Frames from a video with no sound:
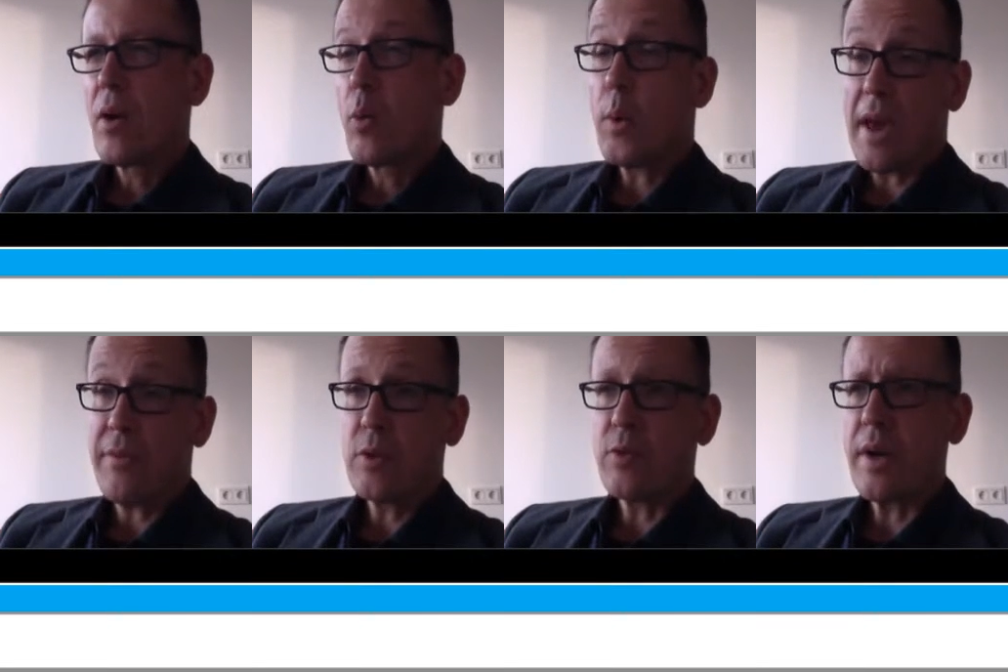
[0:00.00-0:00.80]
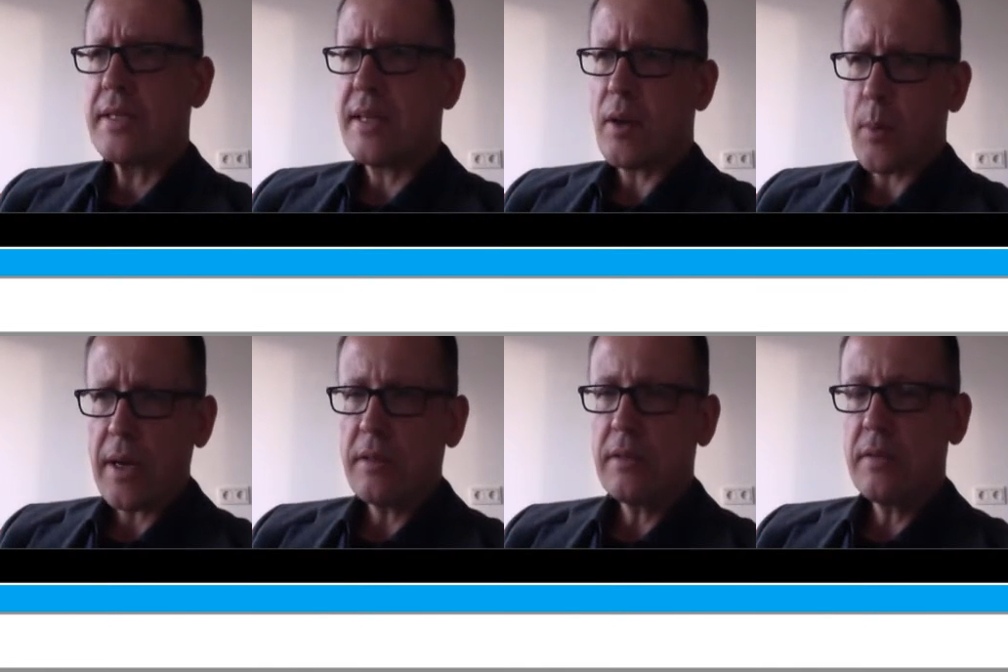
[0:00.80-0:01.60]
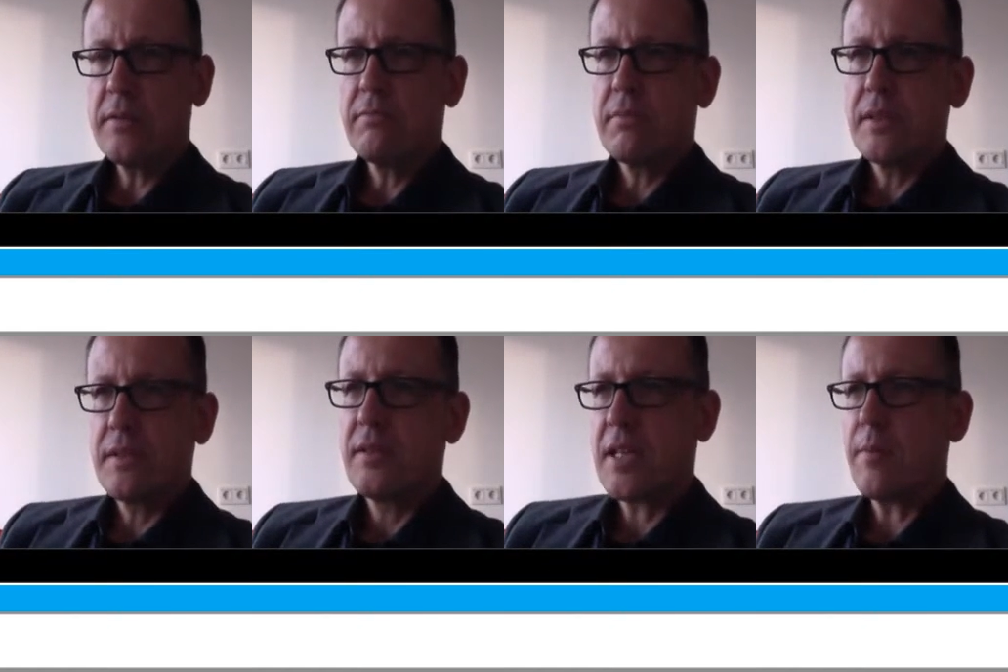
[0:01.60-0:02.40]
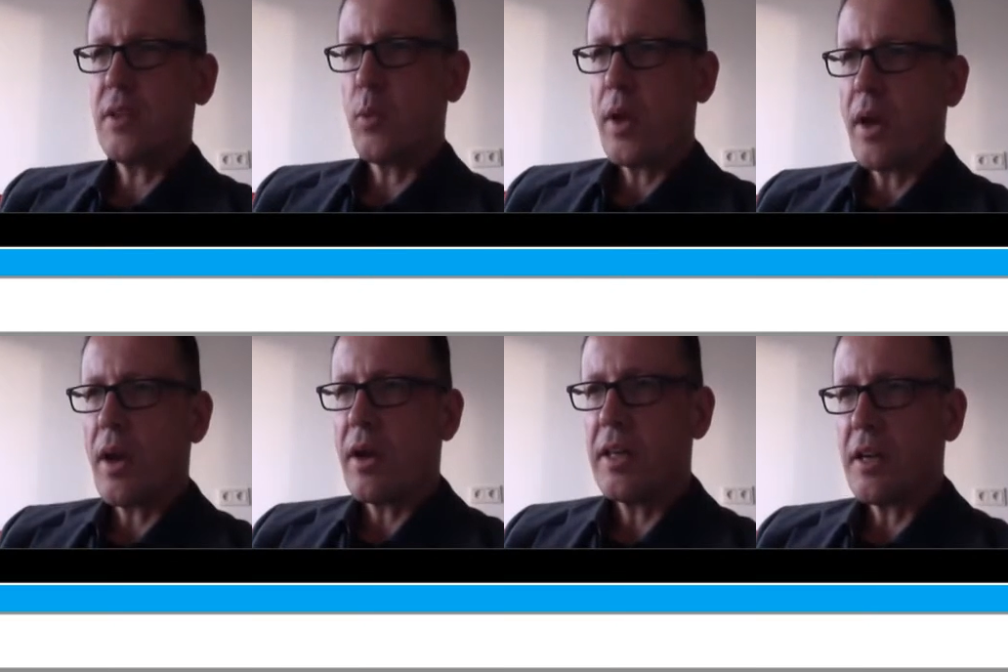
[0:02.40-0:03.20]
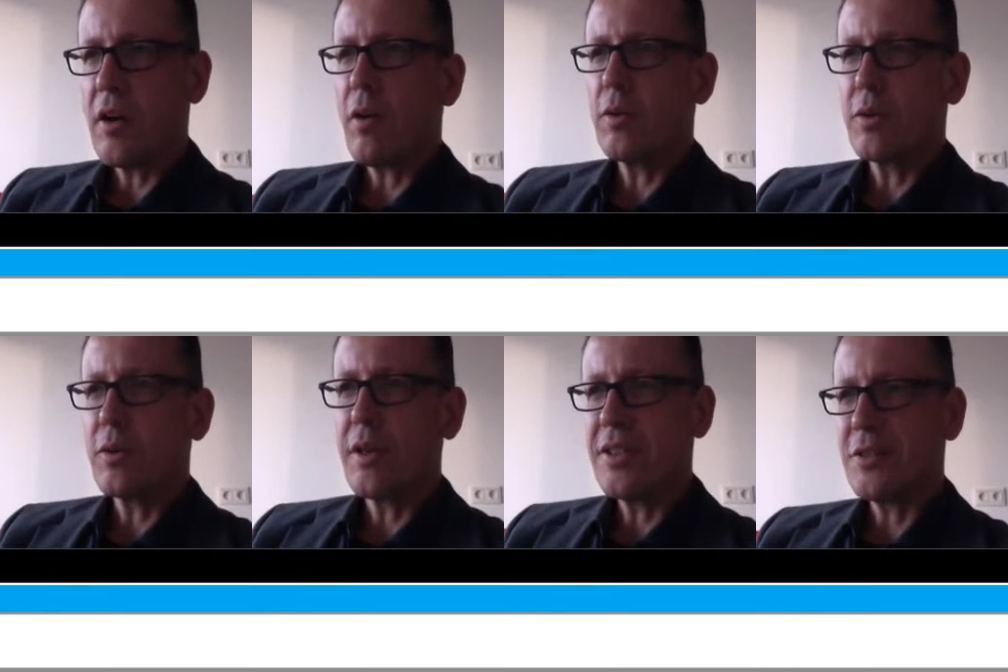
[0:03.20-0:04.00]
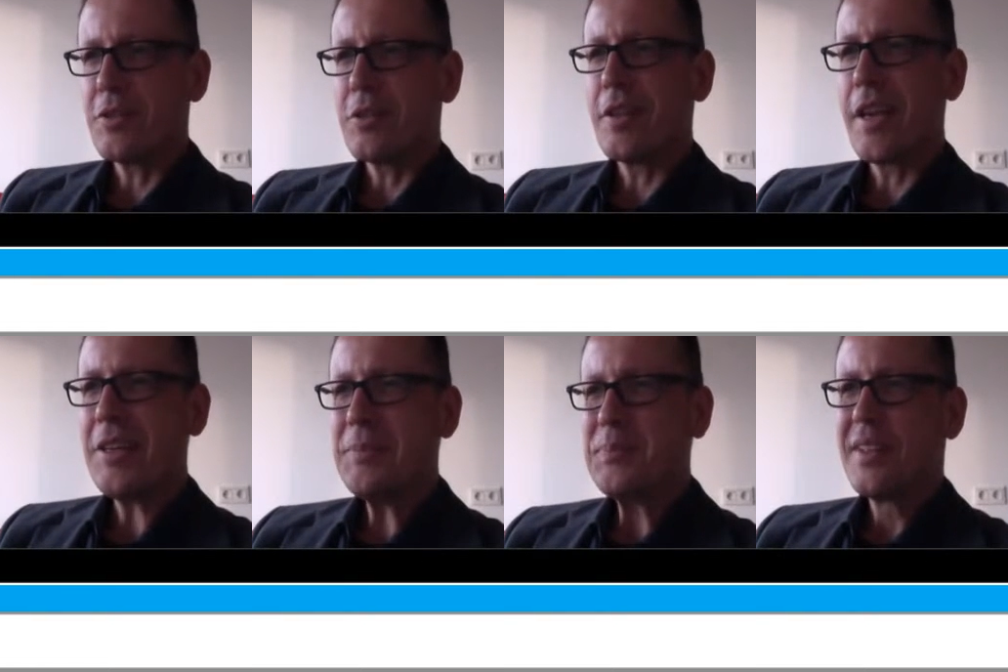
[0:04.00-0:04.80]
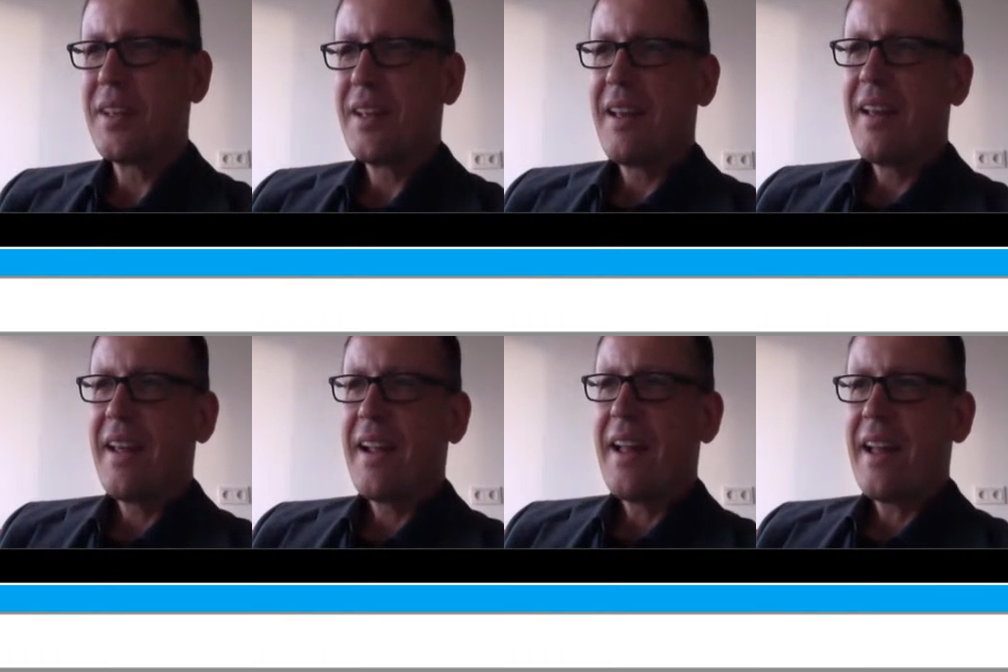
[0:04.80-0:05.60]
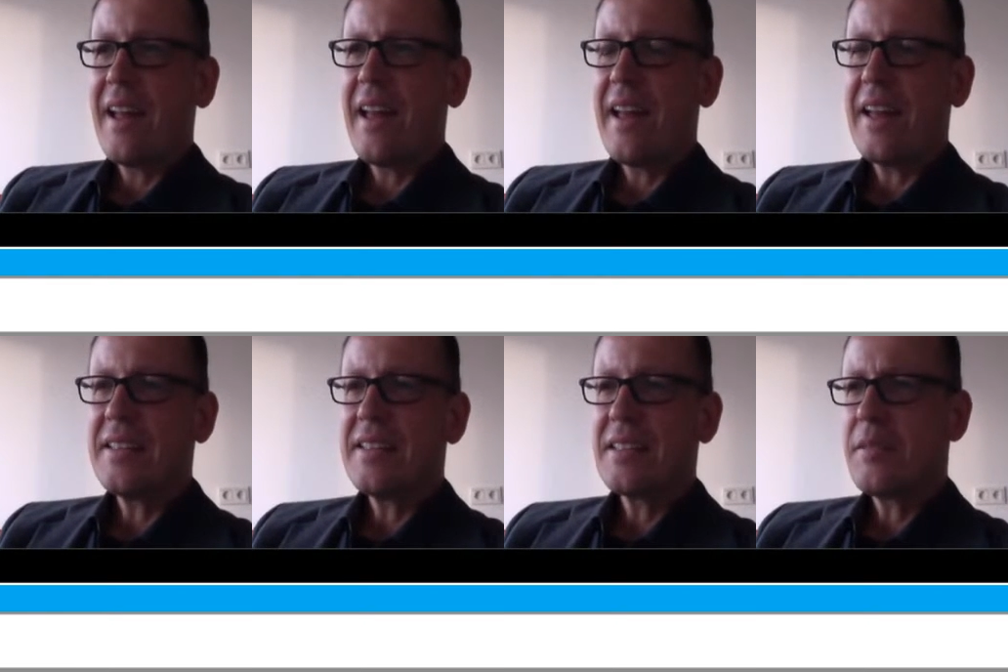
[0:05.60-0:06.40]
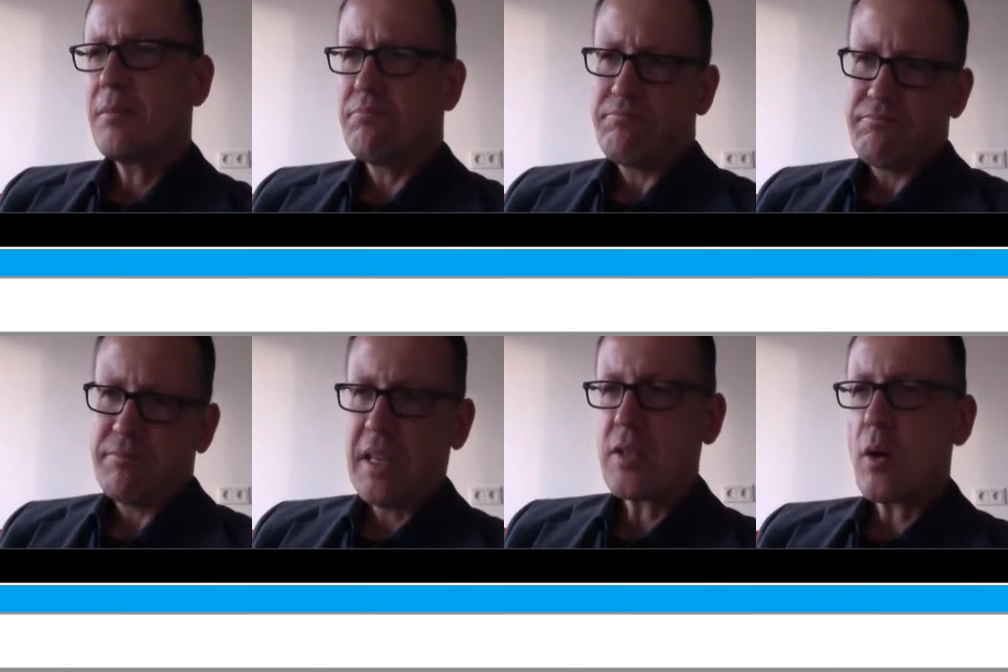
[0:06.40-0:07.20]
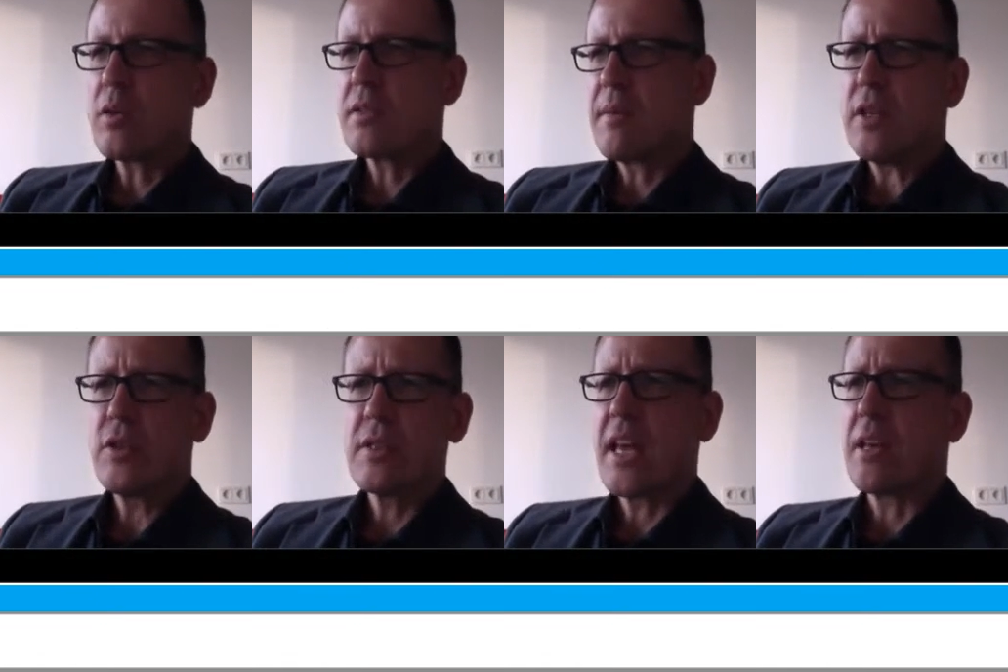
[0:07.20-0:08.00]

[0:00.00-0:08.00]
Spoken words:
We have to raise the awareness. This is something we are here now all together today. And There's also some issues